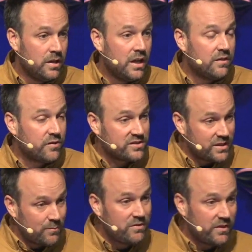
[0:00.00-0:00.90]
And for
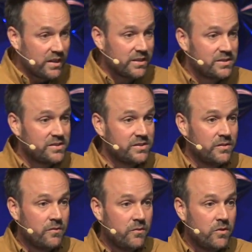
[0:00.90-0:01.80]
some of us,
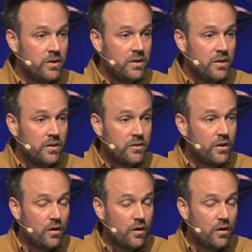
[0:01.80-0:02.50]
there